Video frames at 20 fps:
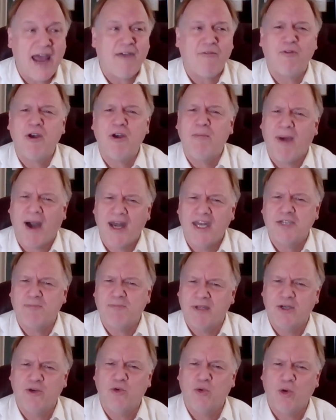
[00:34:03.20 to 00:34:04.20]
Everybody's
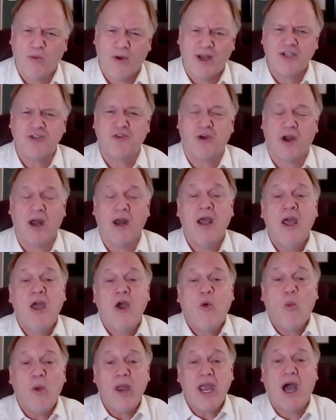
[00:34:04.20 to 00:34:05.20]
been to a restaurant.
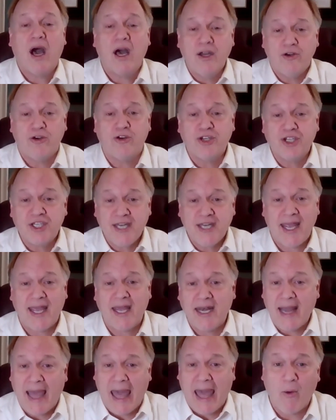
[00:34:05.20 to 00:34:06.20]
We
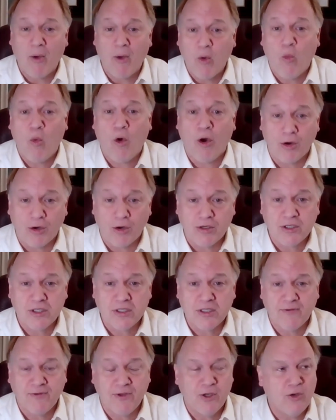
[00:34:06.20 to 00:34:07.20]
understand how it
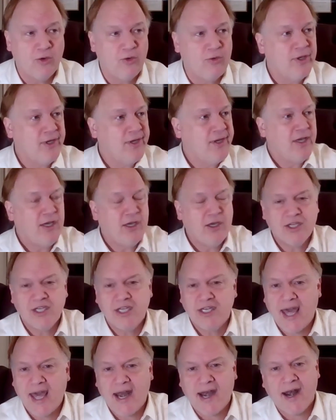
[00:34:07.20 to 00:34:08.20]
works. If you
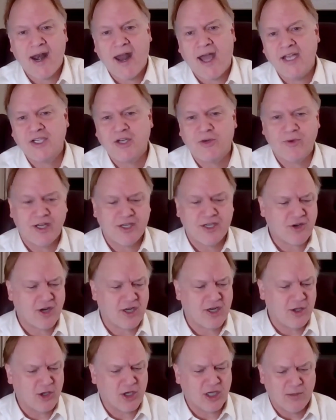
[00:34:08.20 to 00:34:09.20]
sit down at a nicer
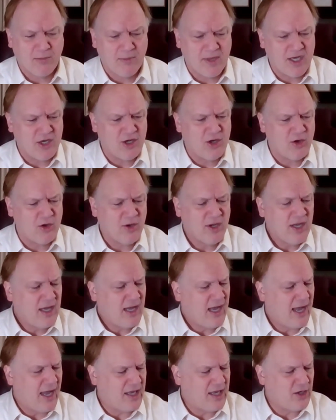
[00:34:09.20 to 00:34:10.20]
restaurant, you look at the menu
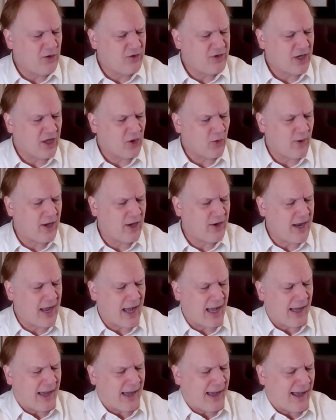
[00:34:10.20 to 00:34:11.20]
and you tell the waiter,
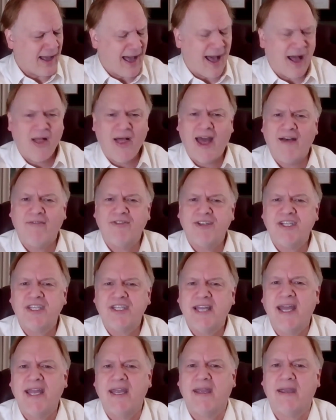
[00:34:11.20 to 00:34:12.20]
yeah, I'll have the
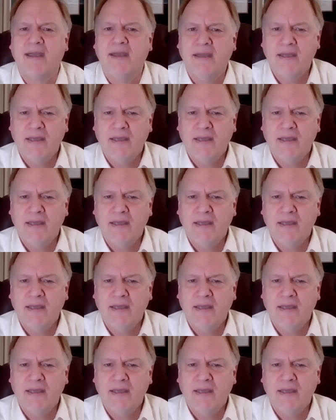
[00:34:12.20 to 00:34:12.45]
steak.